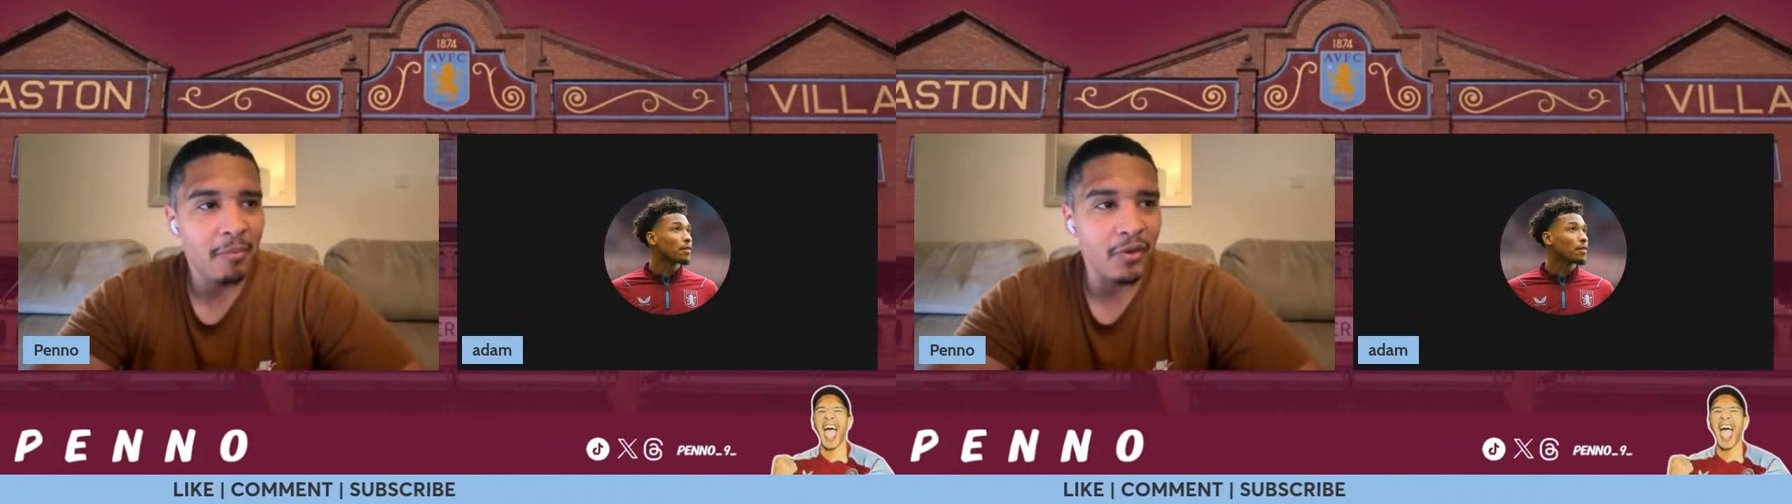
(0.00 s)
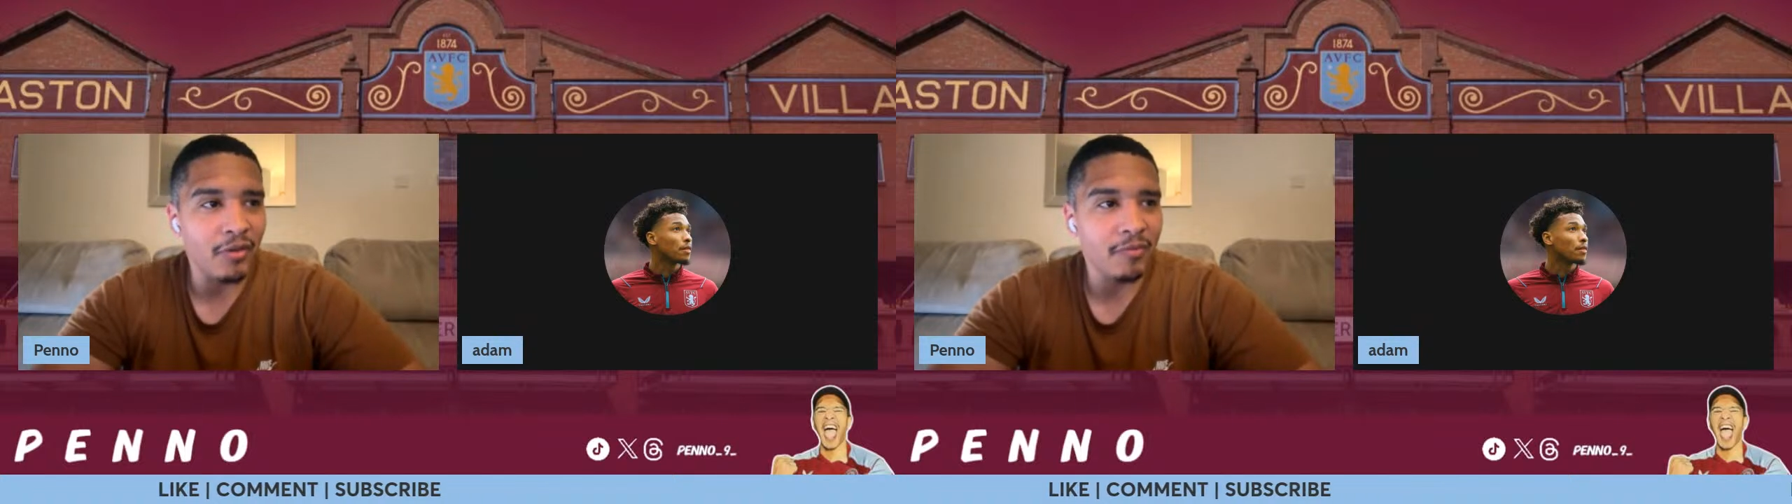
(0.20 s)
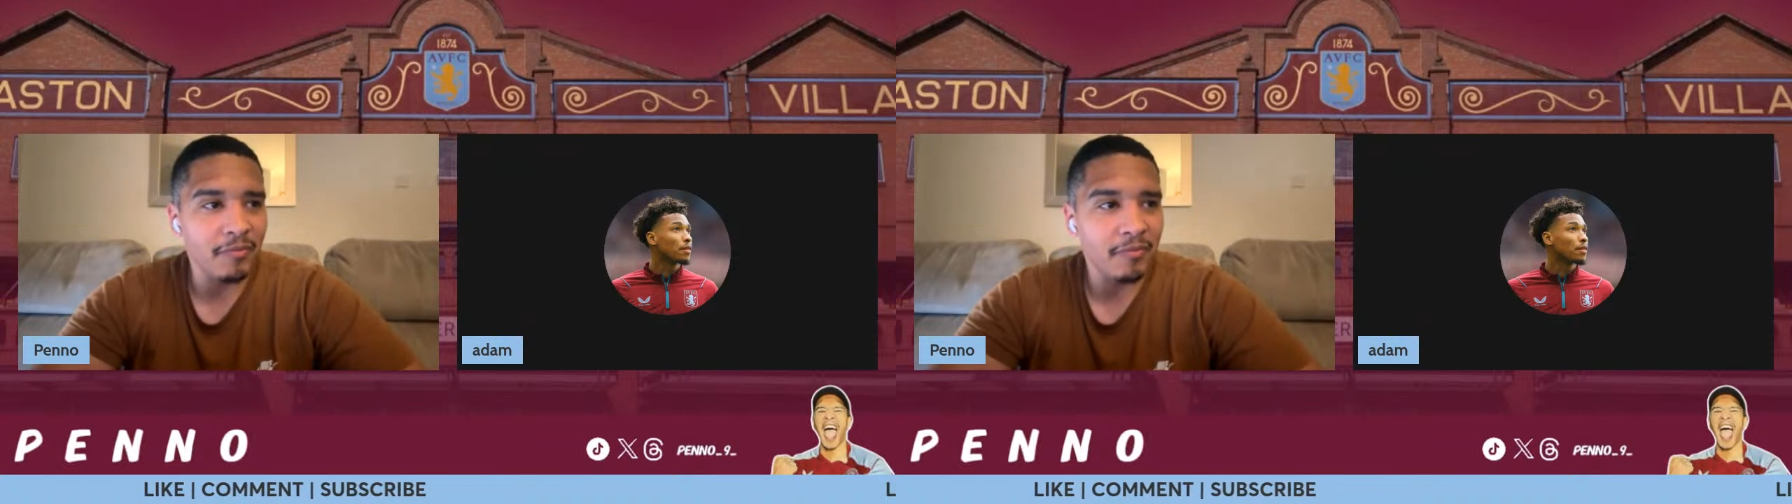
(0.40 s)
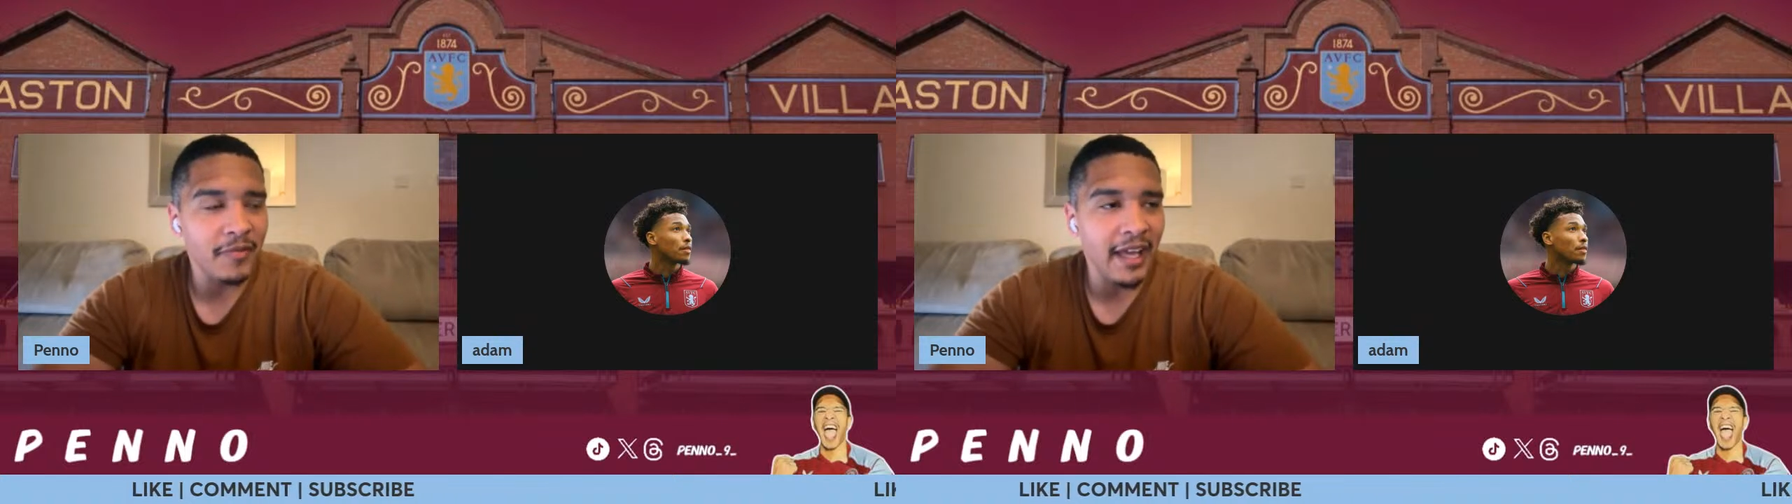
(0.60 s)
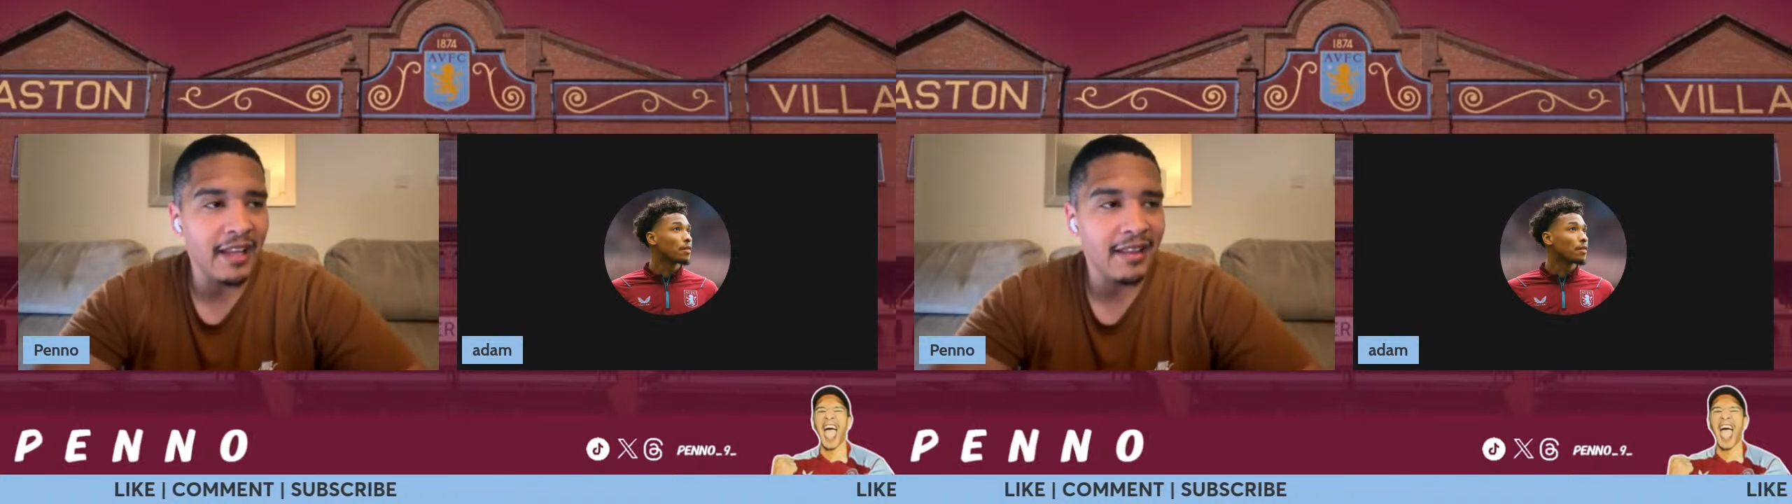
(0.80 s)
But
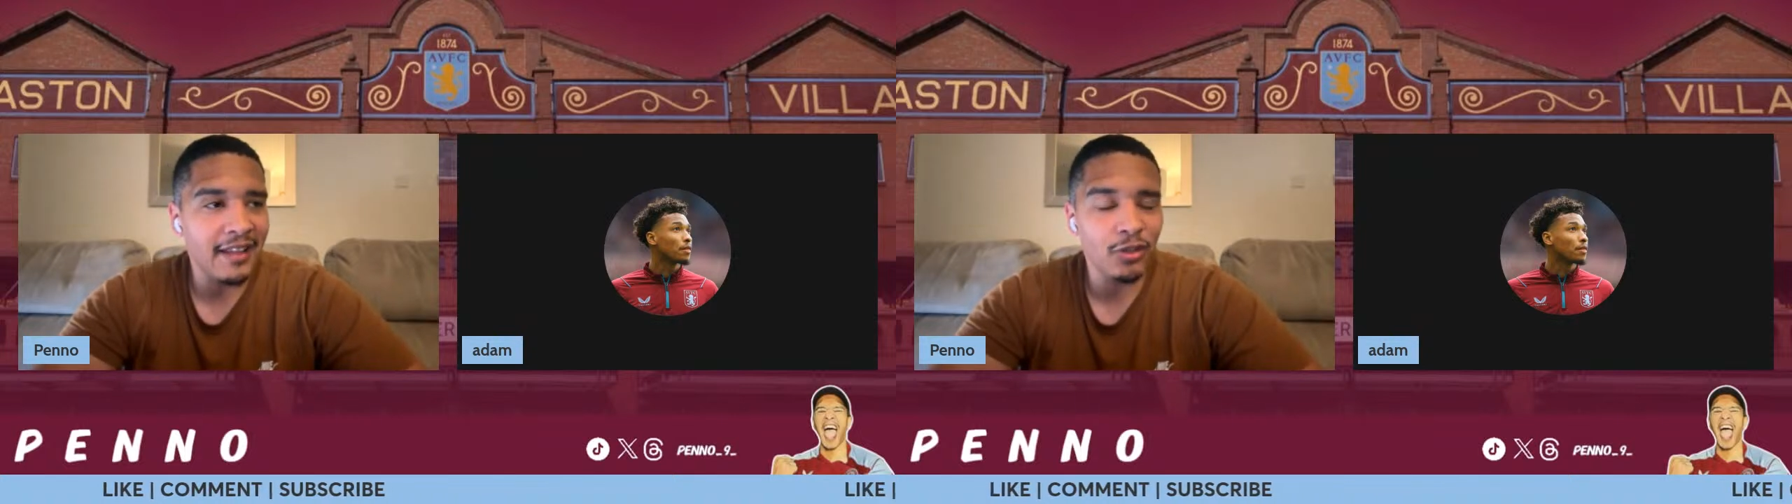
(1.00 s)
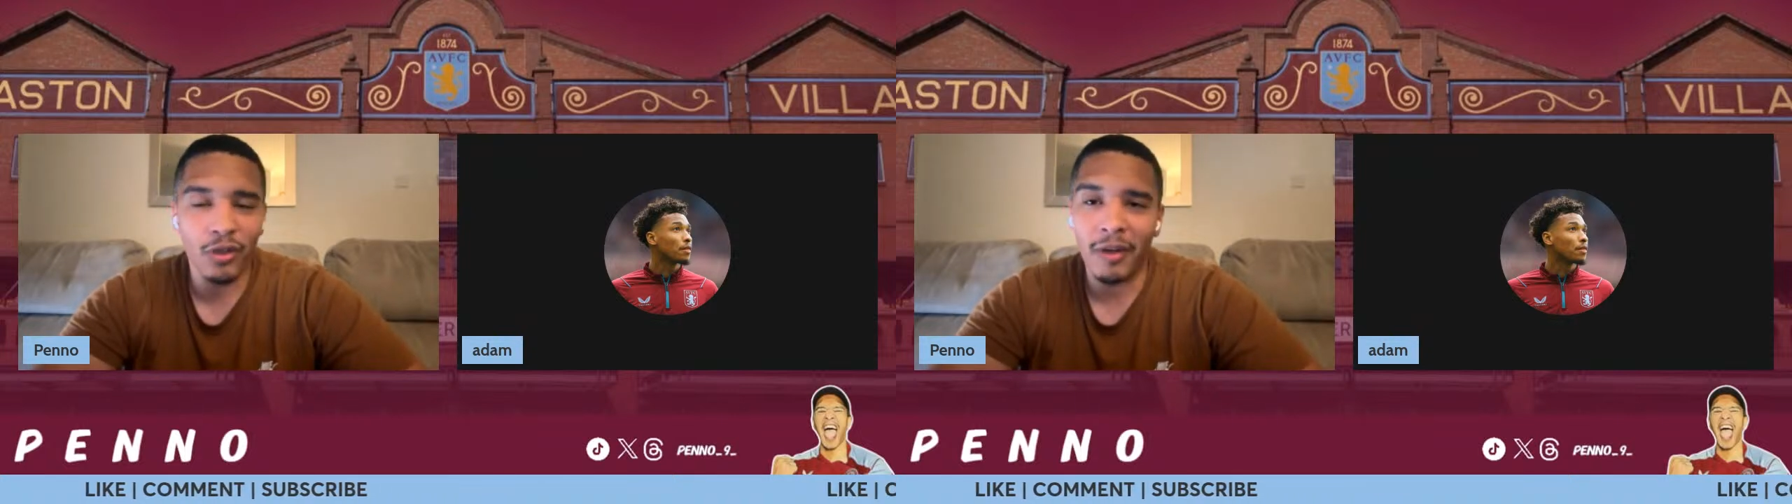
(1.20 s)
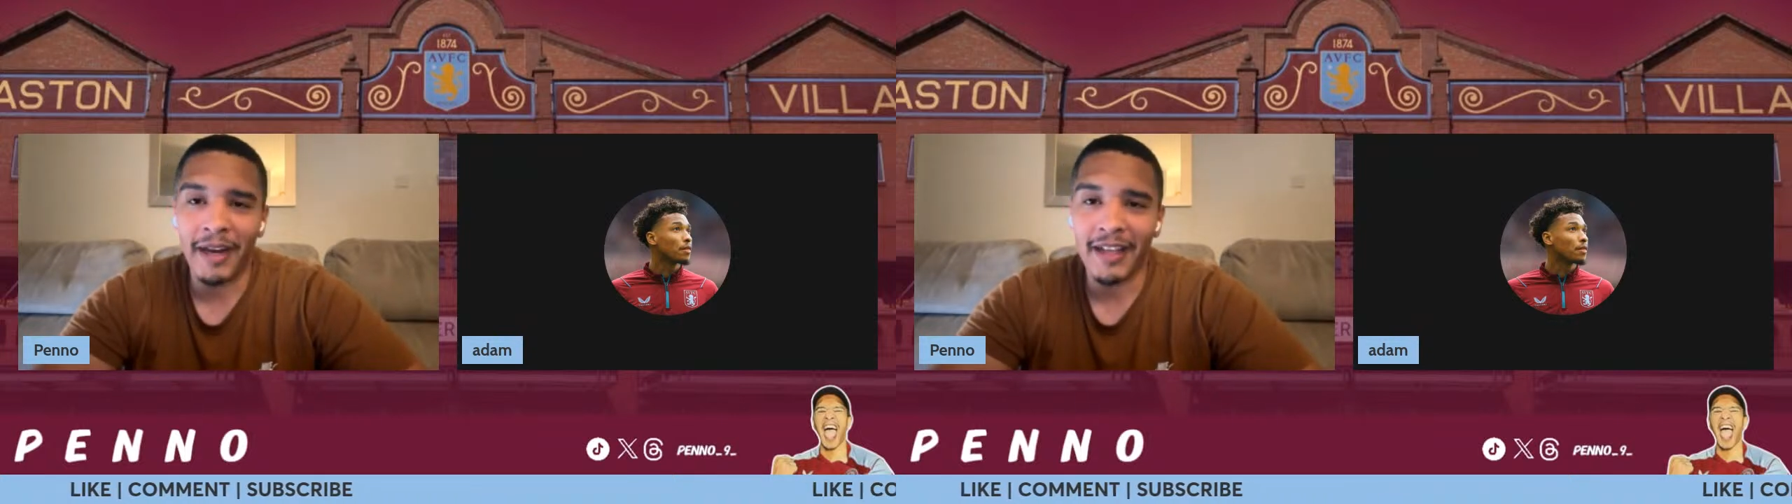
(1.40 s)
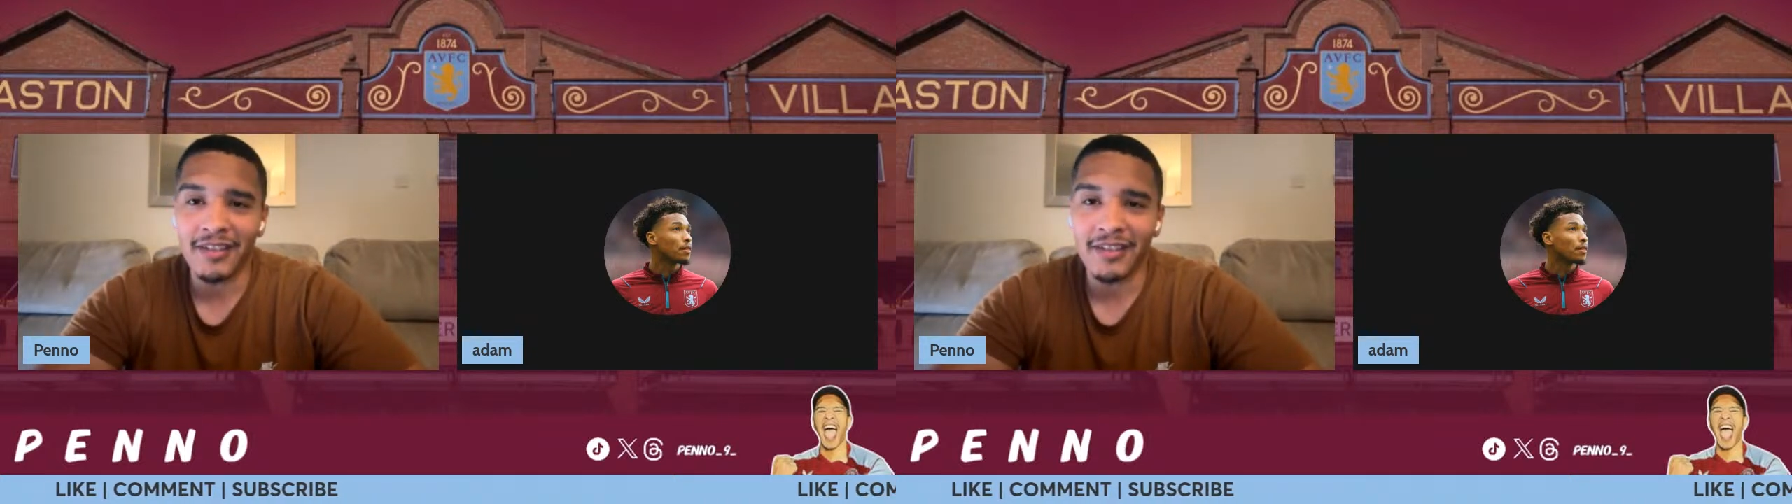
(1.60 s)
yeah, let's talk about